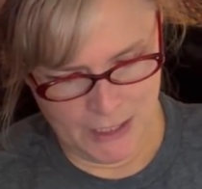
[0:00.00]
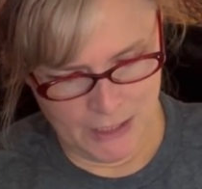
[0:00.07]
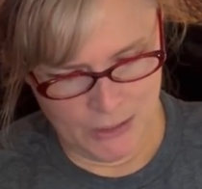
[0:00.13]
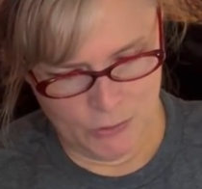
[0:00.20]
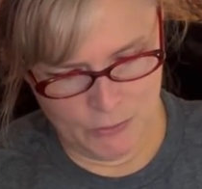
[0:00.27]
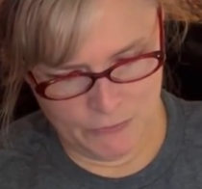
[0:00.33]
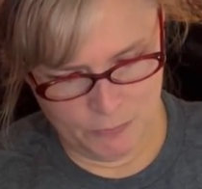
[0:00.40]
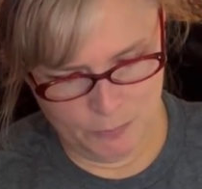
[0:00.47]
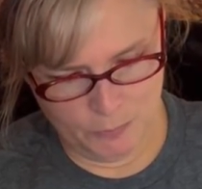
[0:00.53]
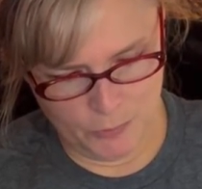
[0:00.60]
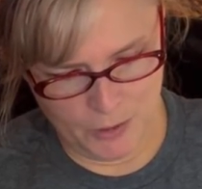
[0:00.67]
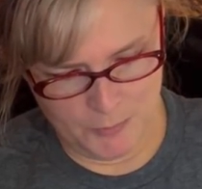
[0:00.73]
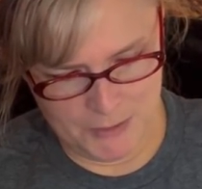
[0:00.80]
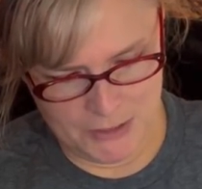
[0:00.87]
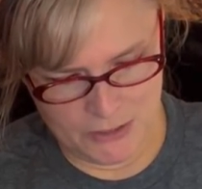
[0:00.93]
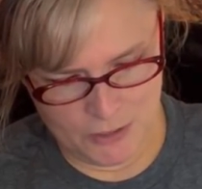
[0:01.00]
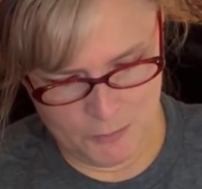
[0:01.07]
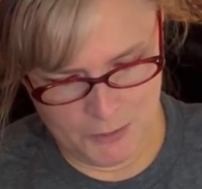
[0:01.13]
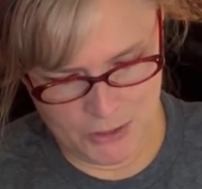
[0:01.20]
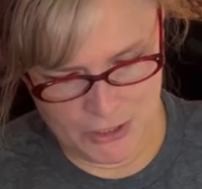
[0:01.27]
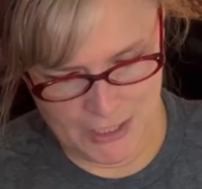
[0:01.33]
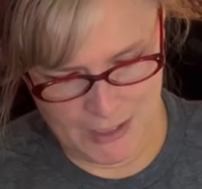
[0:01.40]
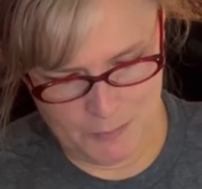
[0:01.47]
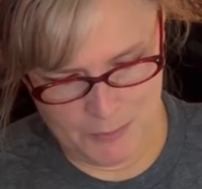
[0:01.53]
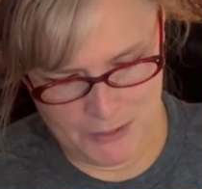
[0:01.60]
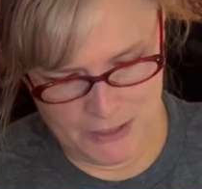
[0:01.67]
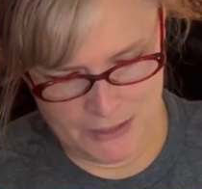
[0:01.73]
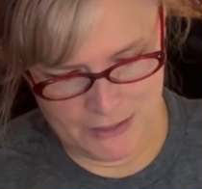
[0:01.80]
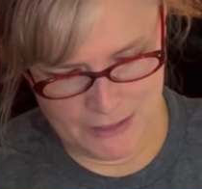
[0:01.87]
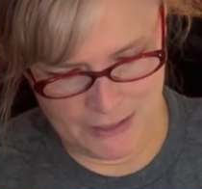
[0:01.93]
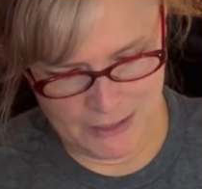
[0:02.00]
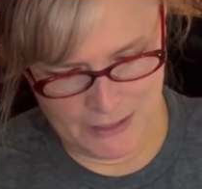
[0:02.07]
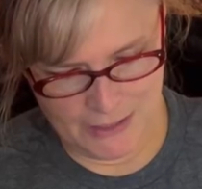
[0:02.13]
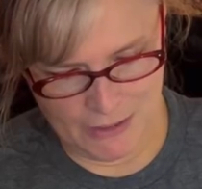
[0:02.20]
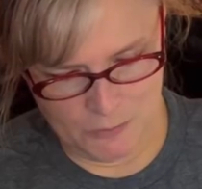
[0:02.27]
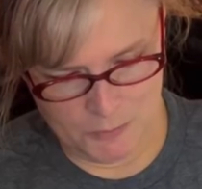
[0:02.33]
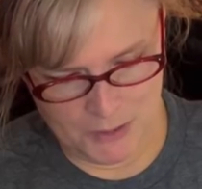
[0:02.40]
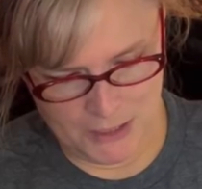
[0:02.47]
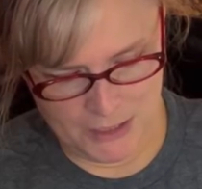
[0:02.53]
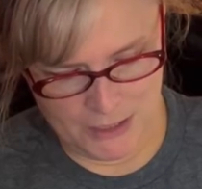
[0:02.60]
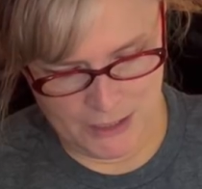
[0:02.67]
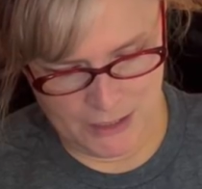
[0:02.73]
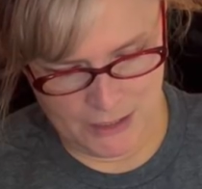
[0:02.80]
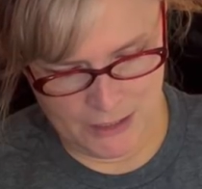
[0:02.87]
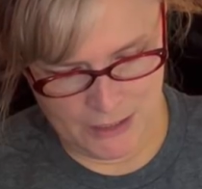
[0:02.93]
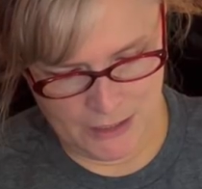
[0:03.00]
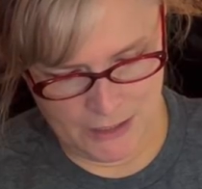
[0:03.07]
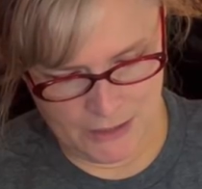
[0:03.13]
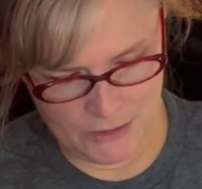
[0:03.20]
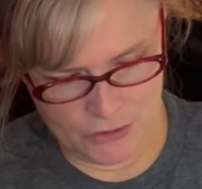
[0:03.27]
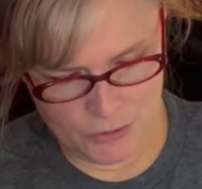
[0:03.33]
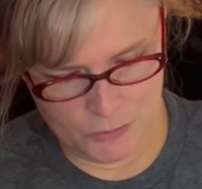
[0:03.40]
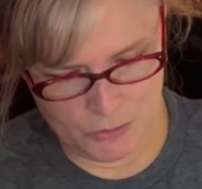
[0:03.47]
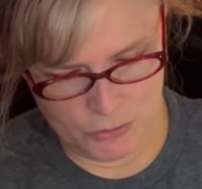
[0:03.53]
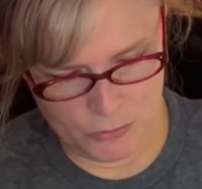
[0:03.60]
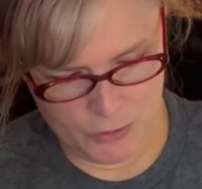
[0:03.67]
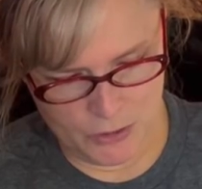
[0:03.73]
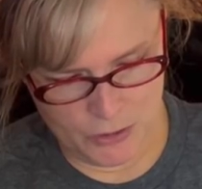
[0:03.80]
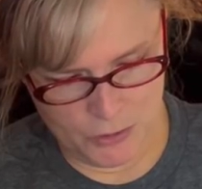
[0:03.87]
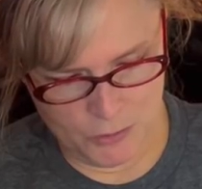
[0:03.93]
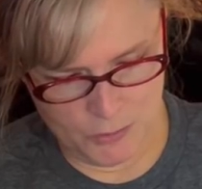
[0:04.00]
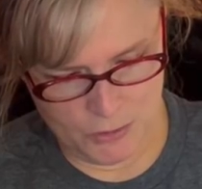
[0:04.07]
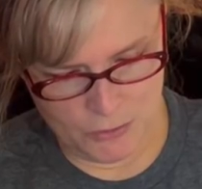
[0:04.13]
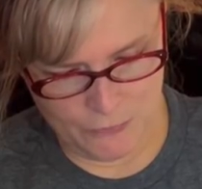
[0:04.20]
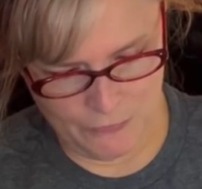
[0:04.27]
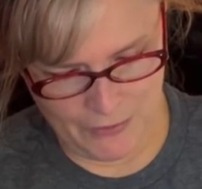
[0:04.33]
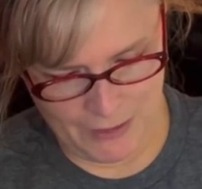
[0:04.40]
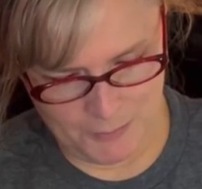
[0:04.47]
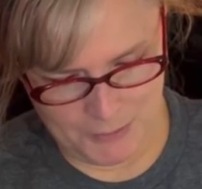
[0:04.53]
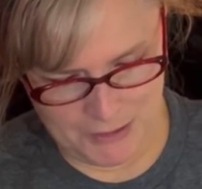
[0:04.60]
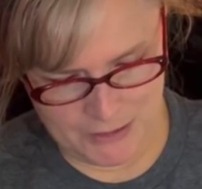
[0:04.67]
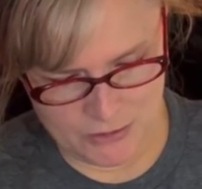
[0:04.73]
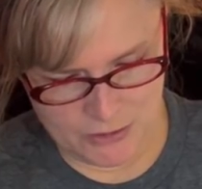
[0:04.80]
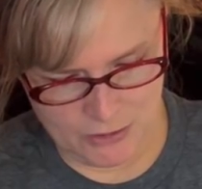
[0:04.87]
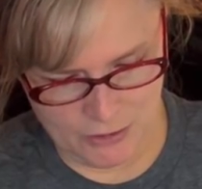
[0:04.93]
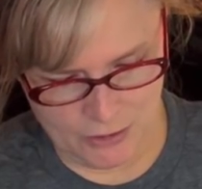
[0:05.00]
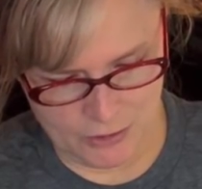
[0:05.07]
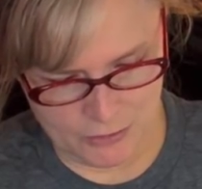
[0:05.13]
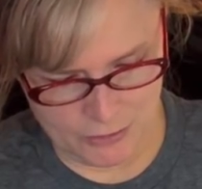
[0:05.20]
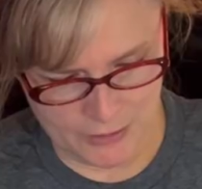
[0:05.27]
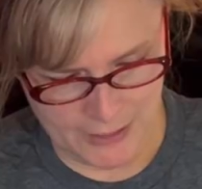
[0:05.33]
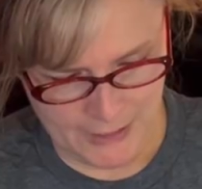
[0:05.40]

You have brought me so much happiness and allow me uh, to enjoy you and your family is an honor.